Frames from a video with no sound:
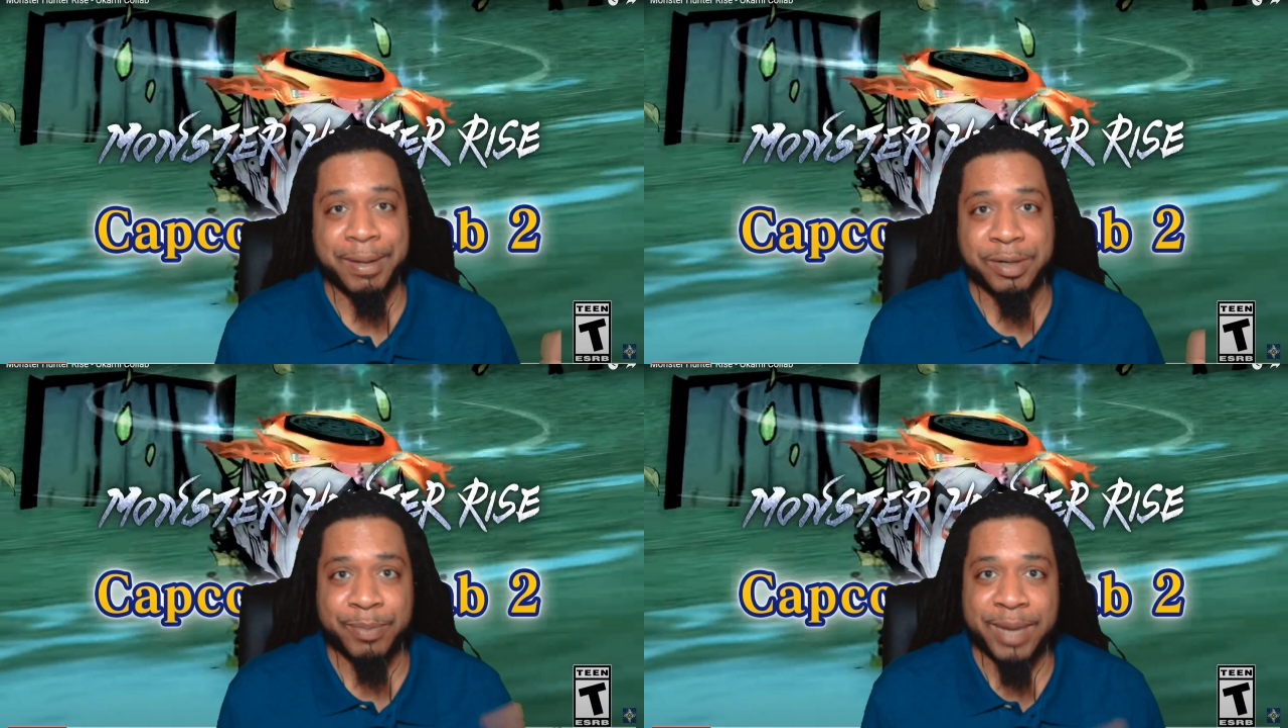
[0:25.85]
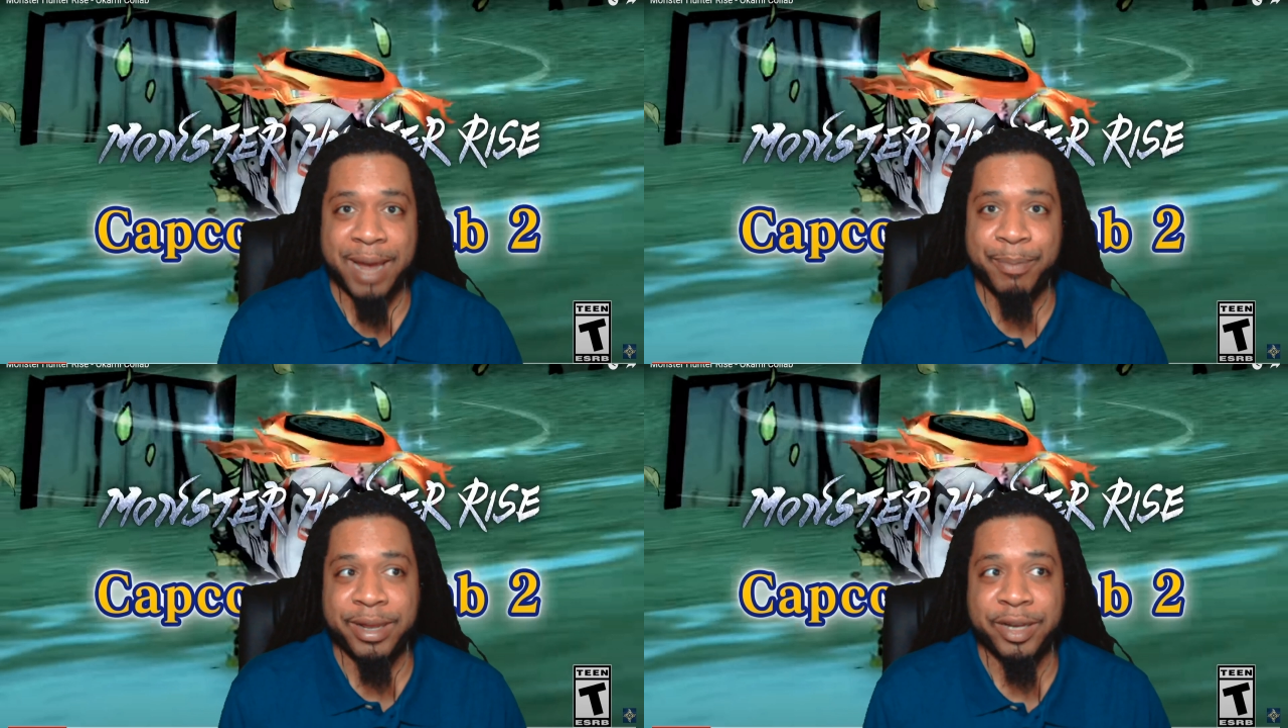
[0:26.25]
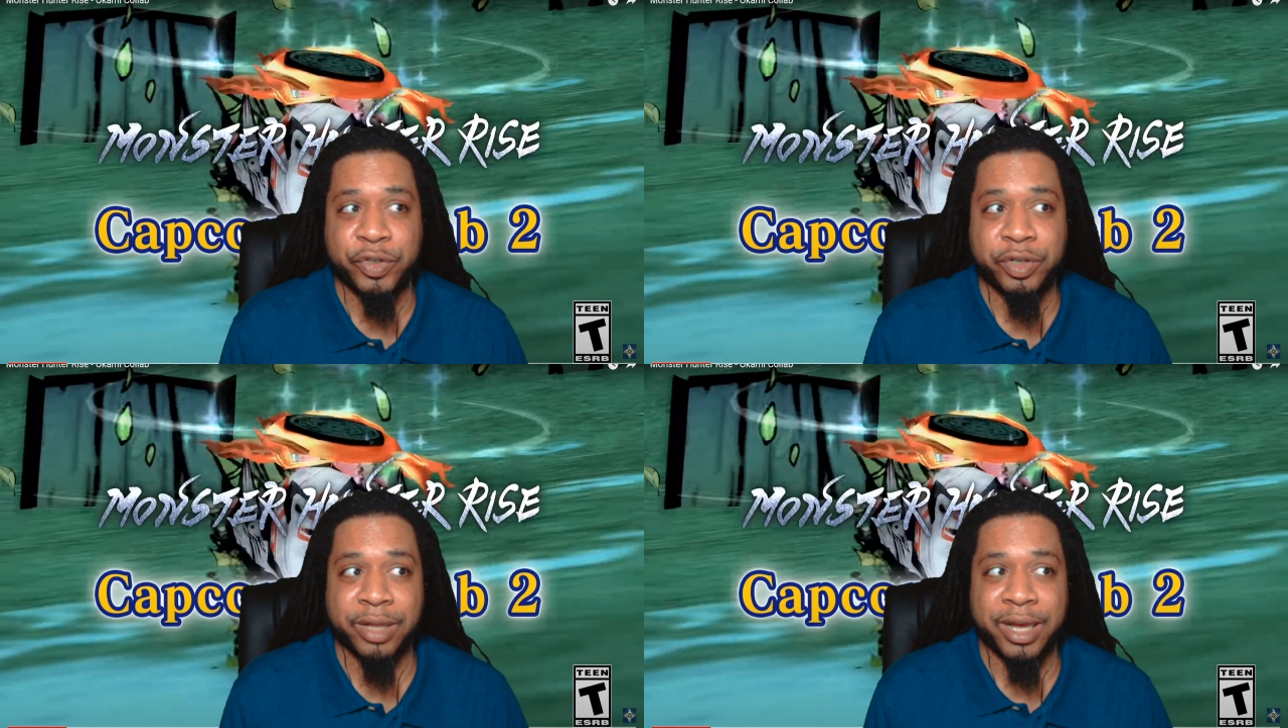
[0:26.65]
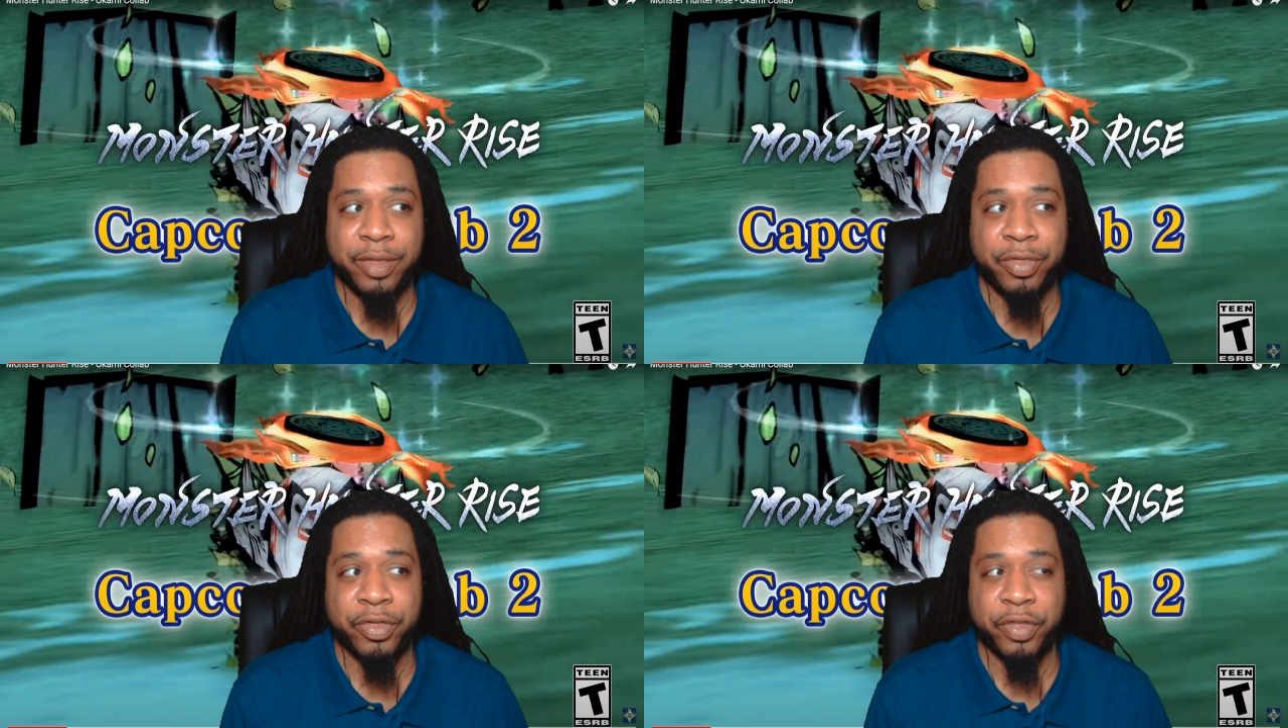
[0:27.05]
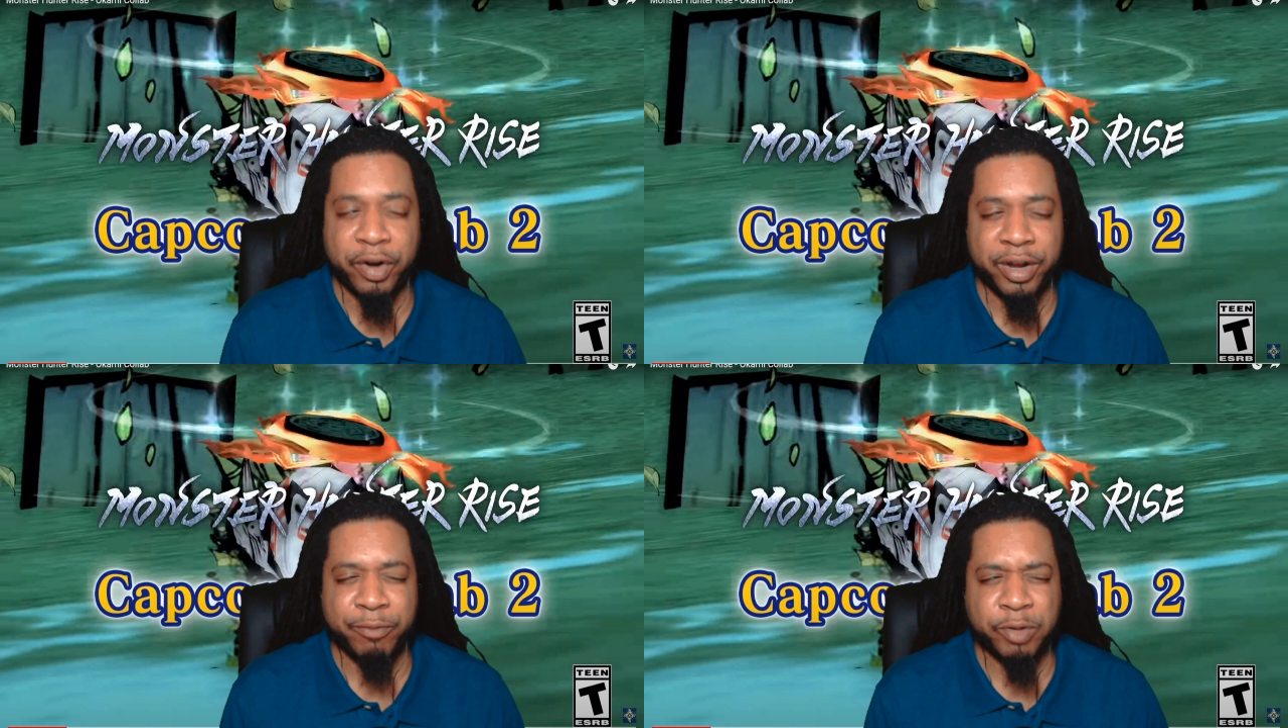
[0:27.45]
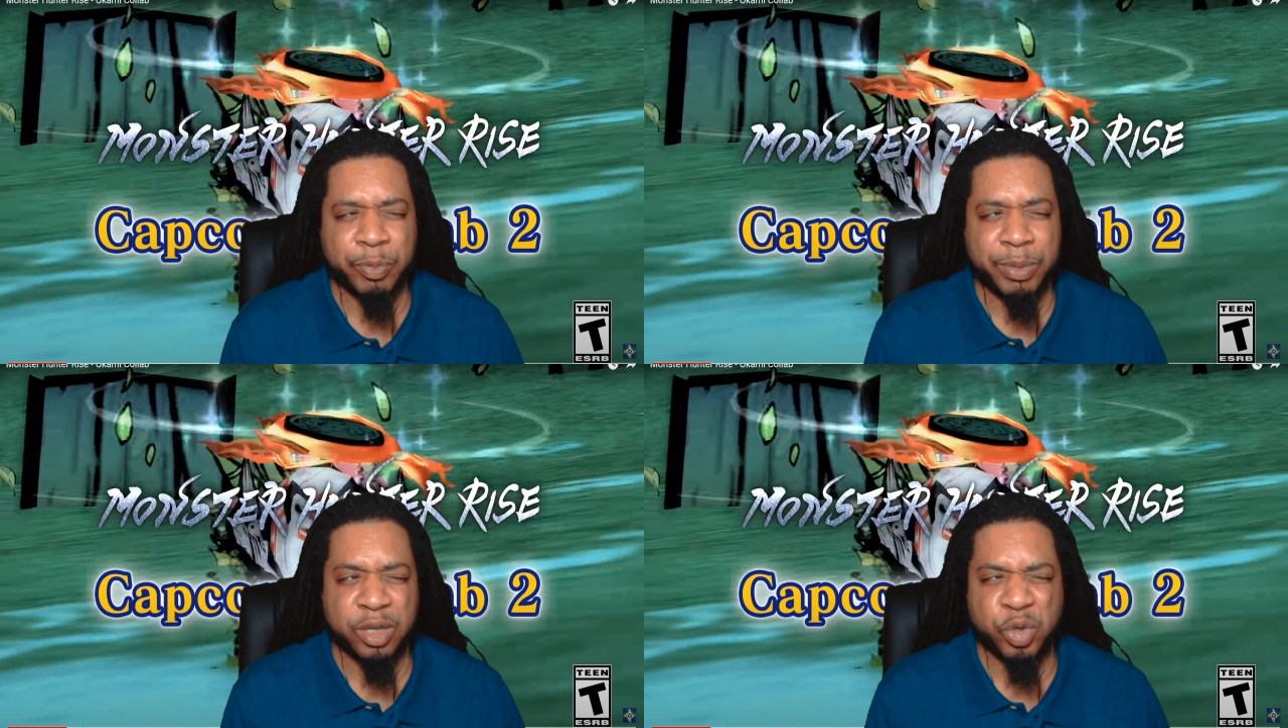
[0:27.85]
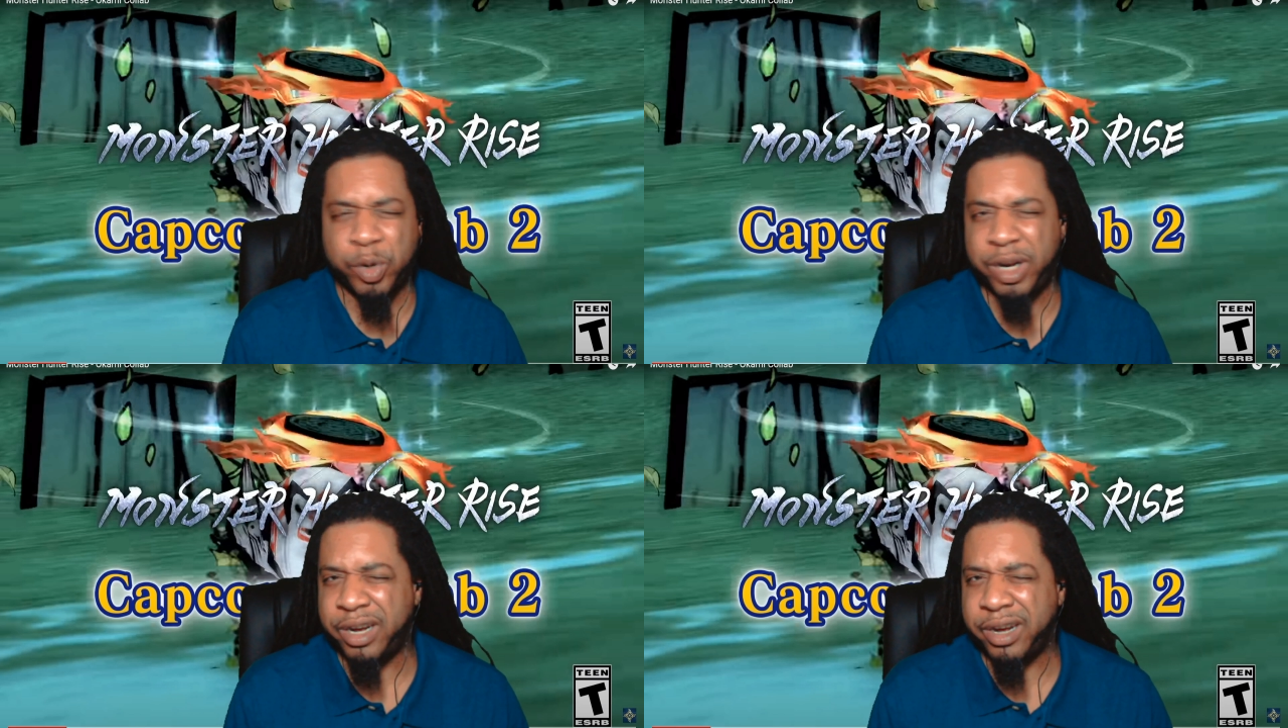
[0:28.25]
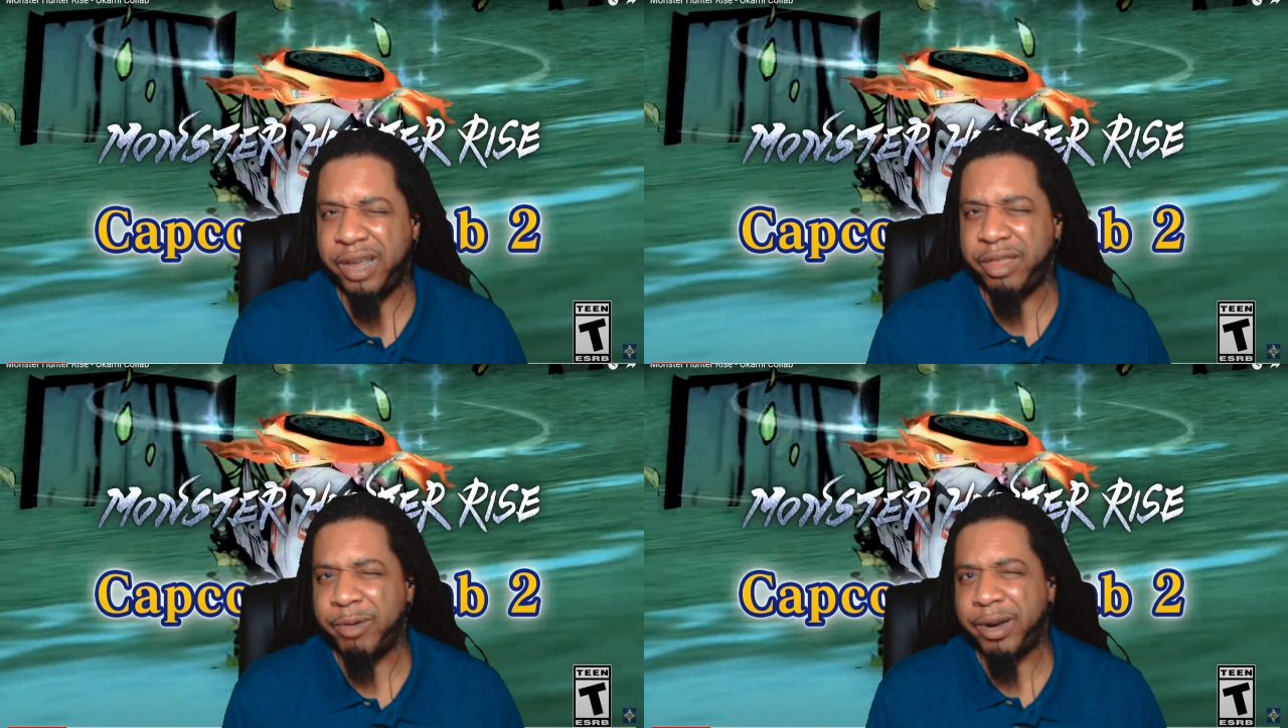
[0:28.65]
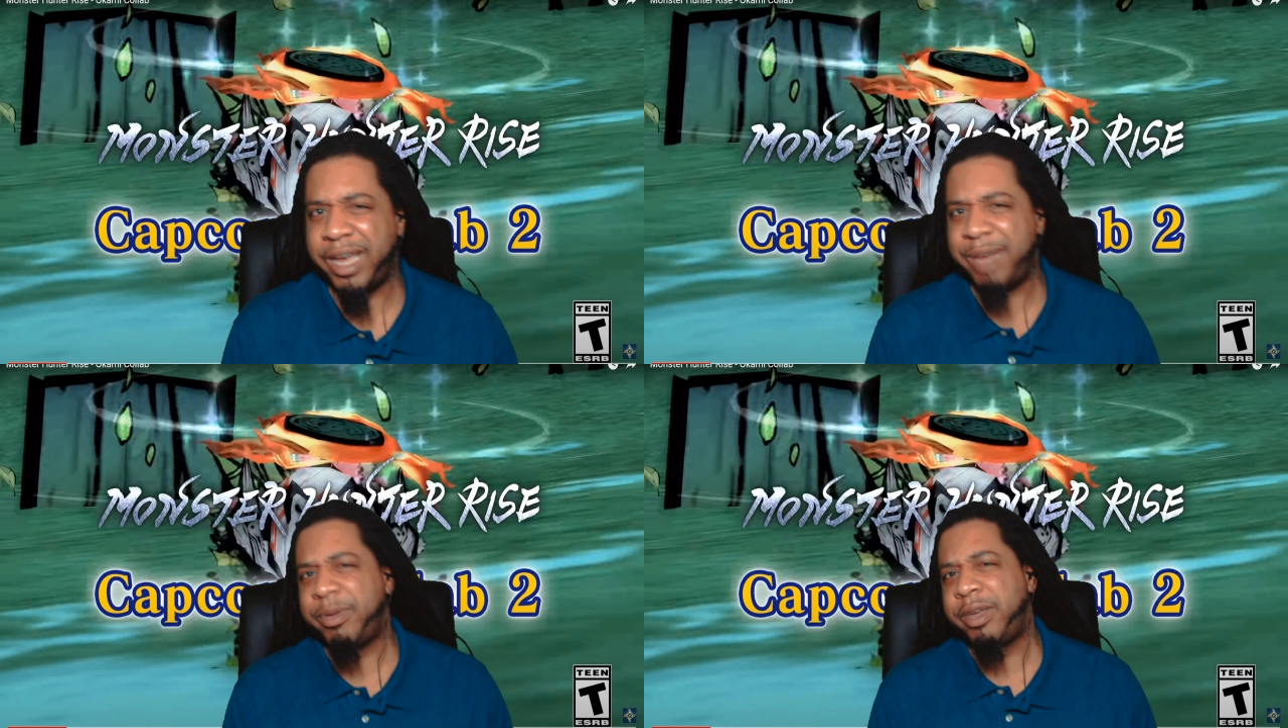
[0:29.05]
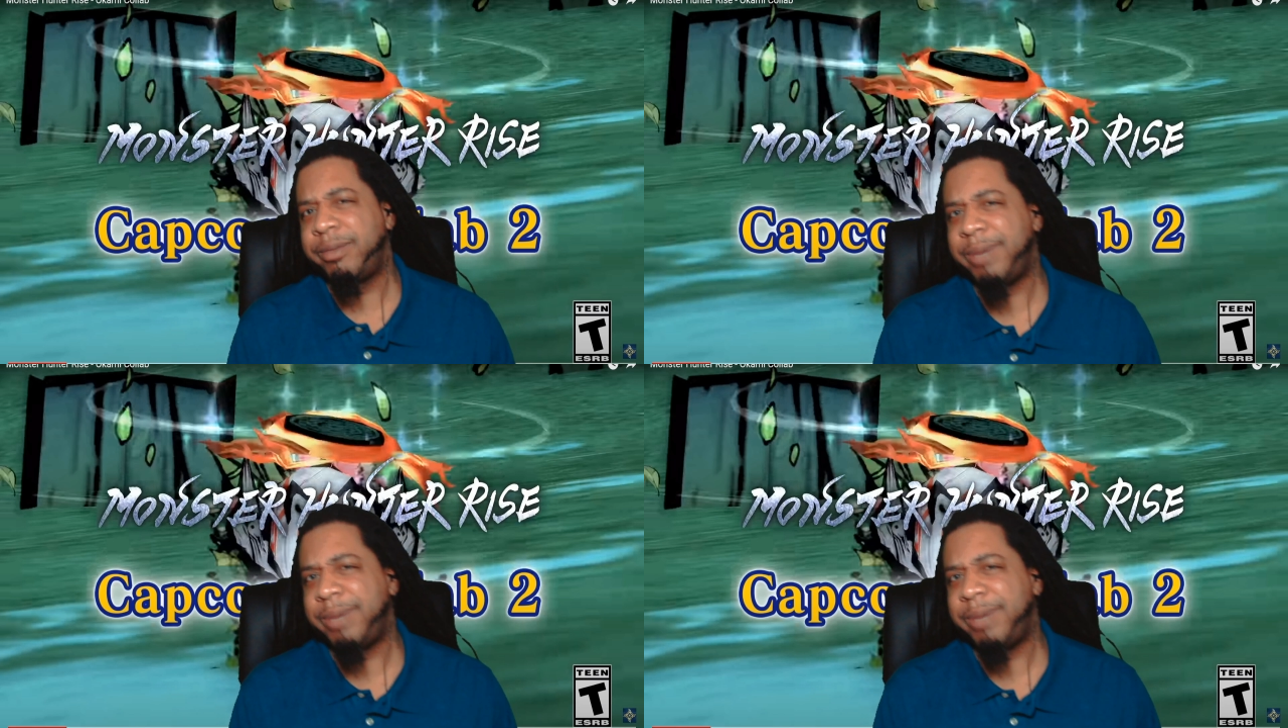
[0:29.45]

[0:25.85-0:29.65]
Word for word: It's going to be happening July 30th, which will be the 29th around 8 p.m.